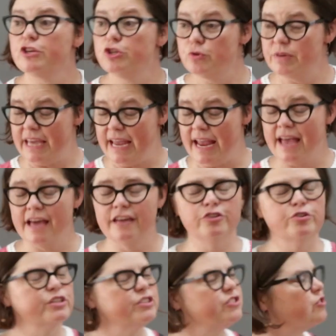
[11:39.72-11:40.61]
You
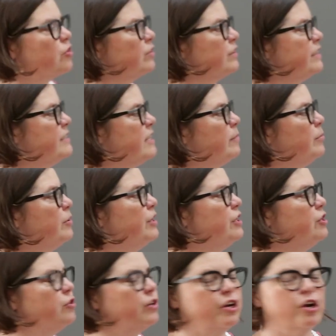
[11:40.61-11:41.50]
can certainly double
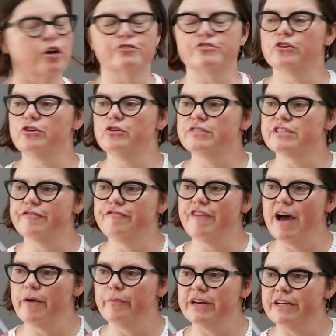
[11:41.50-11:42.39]
it. You can also use a
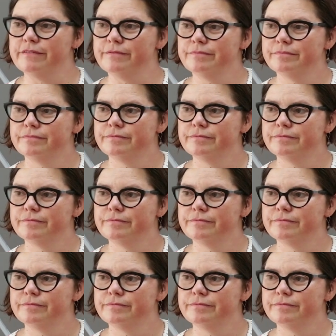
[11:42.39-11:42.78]
fat one.